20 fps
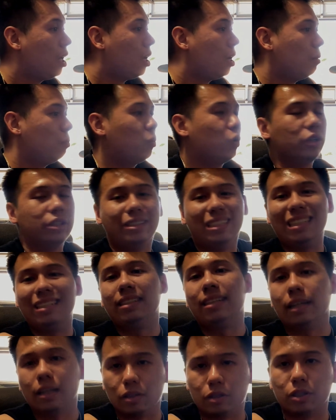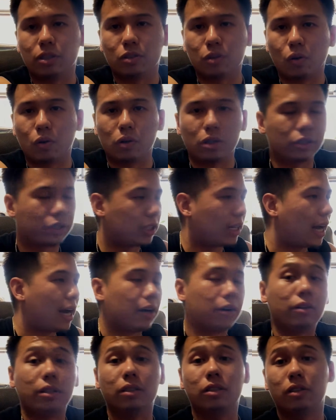more detailed tutorials on how
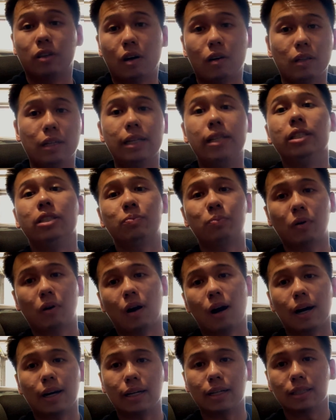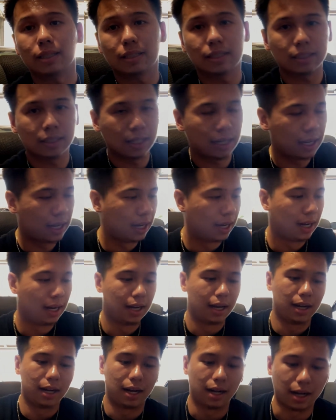to install his products.
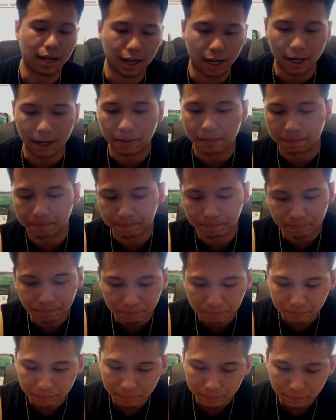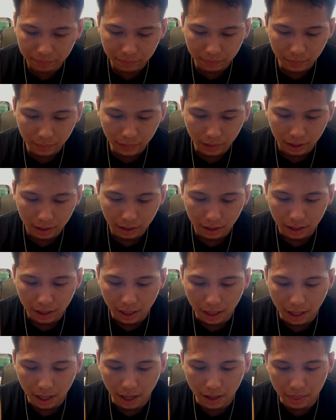And
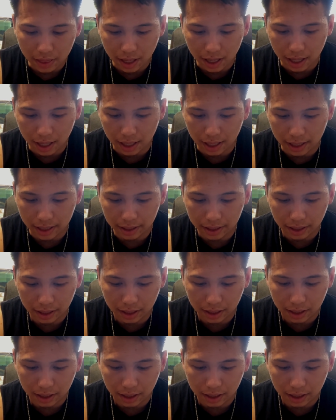then